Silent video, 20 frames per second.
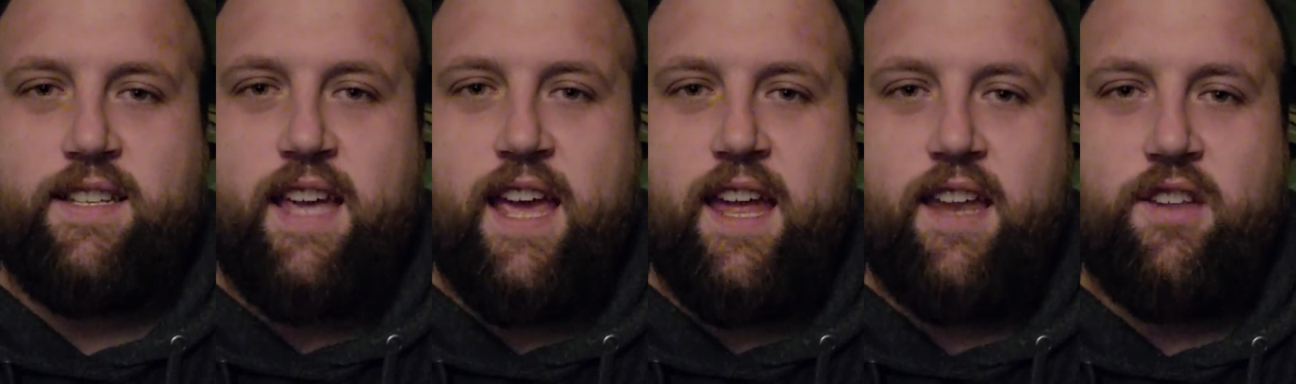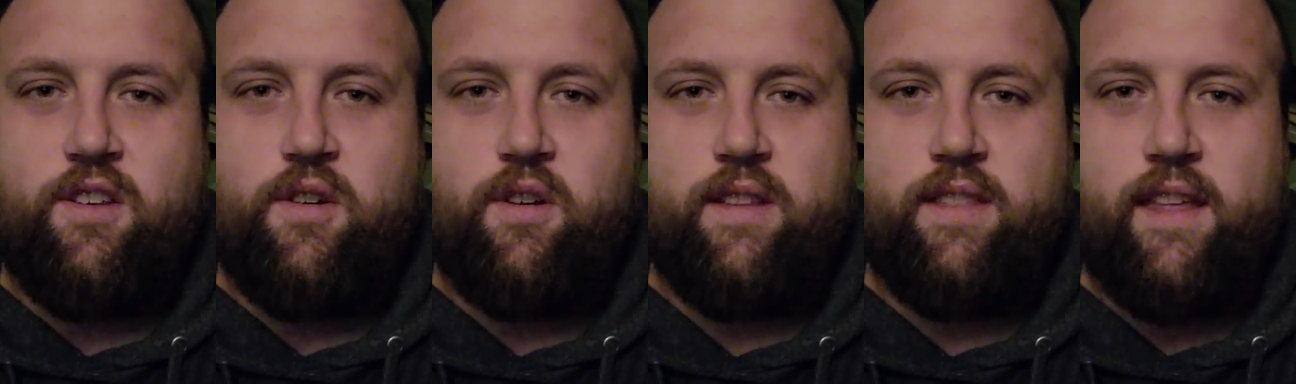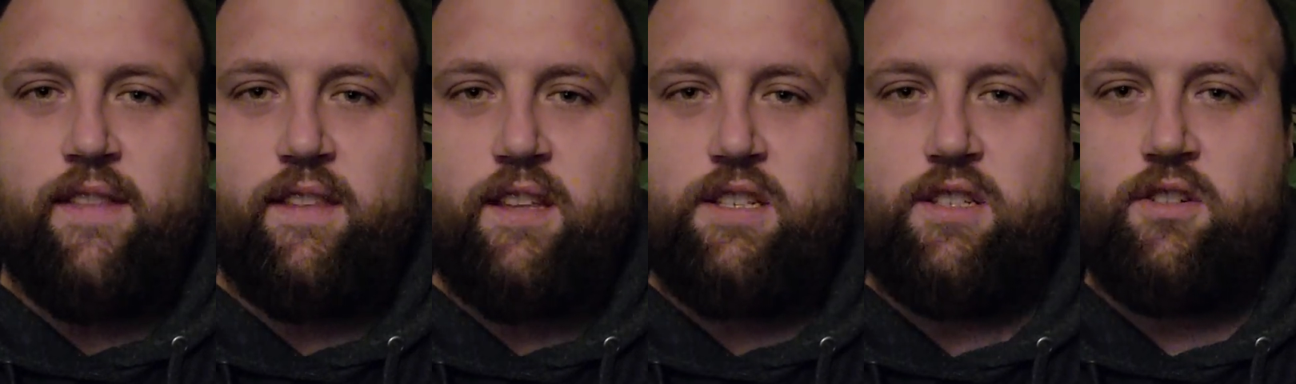Daniel and
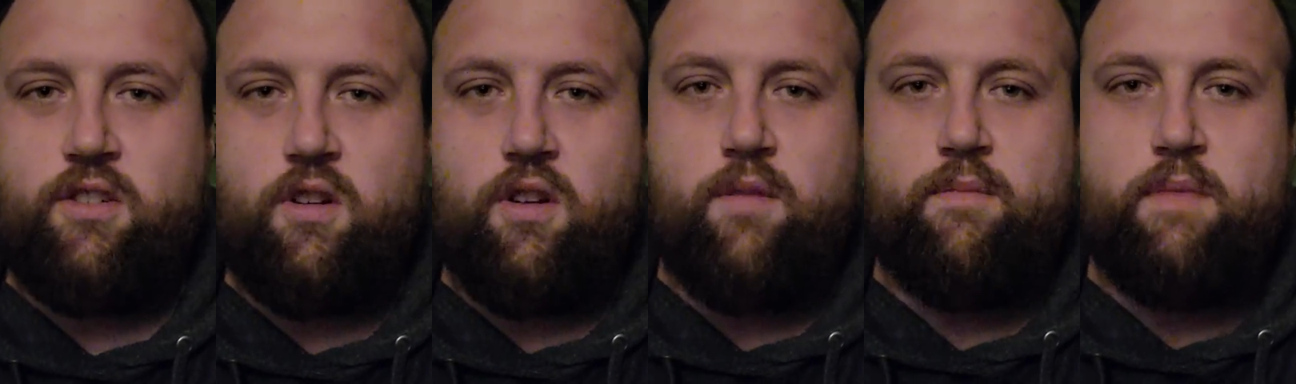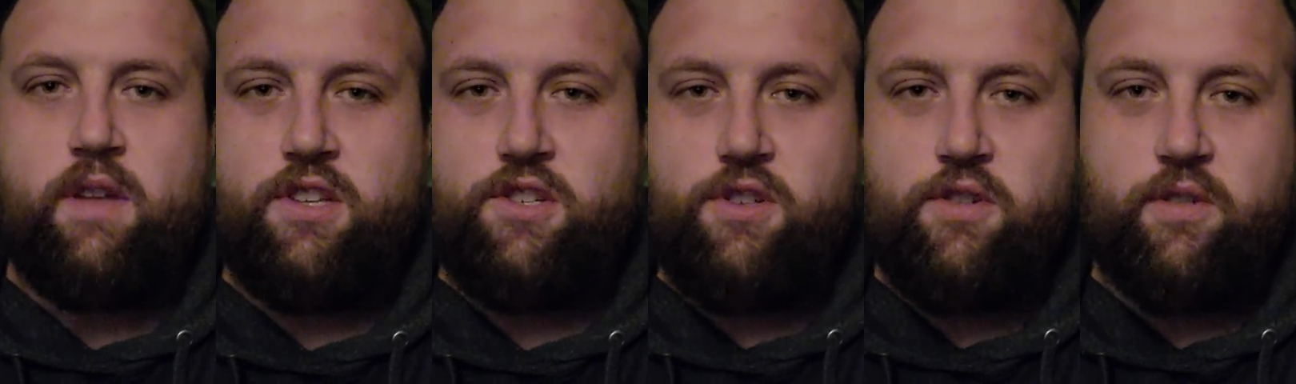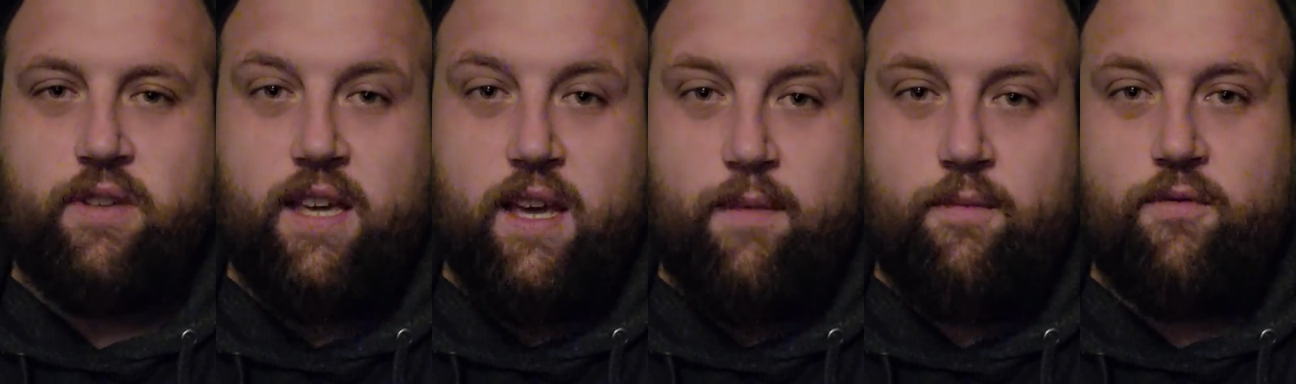then this girl
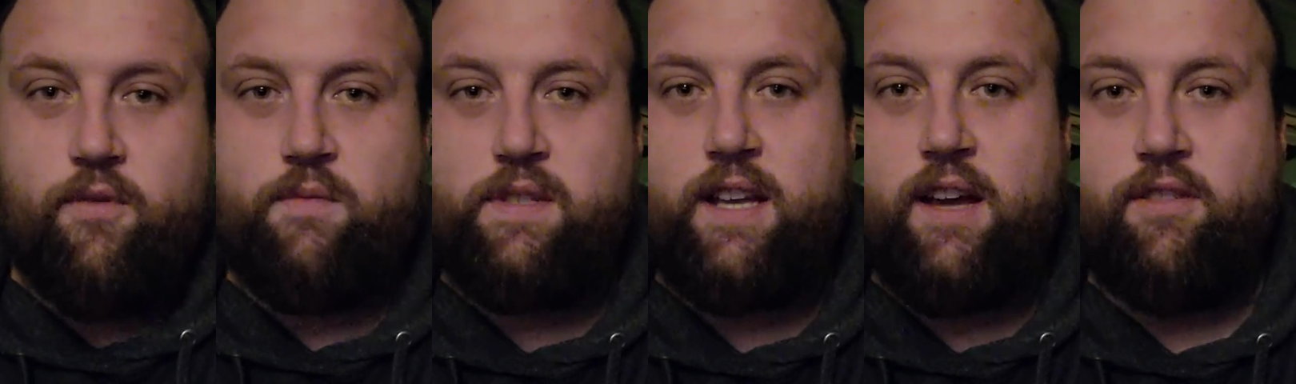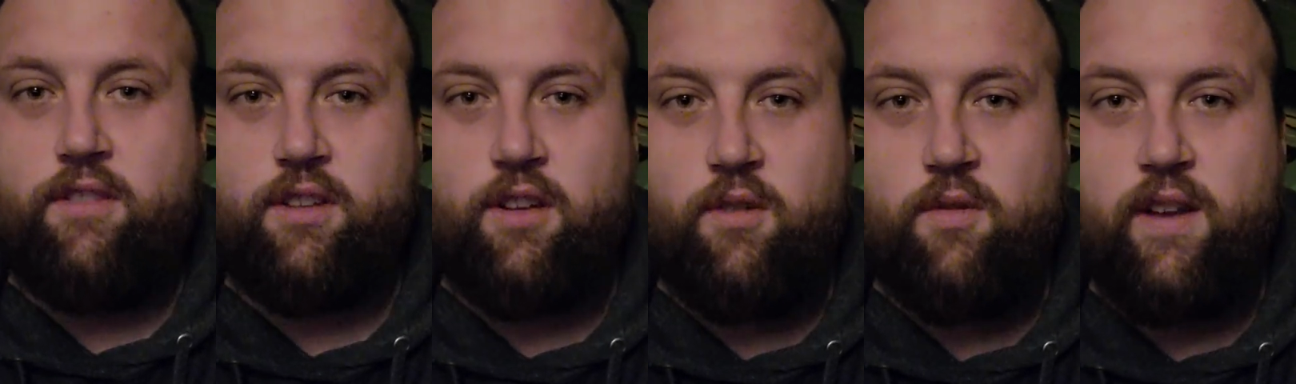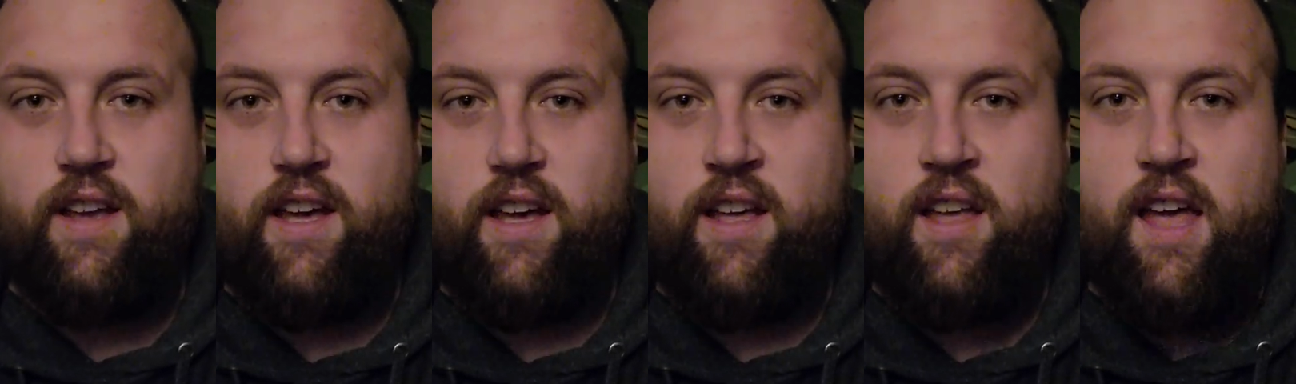Minju Kim from South
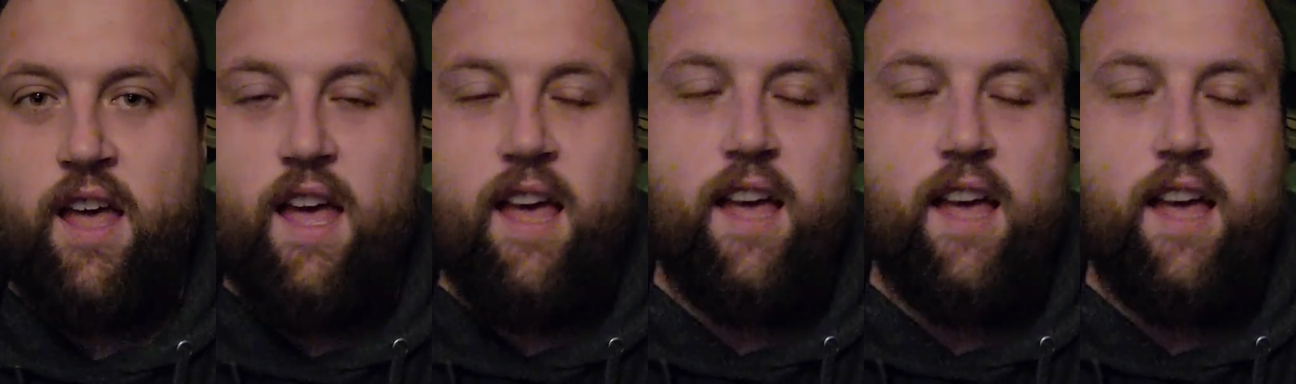Korea.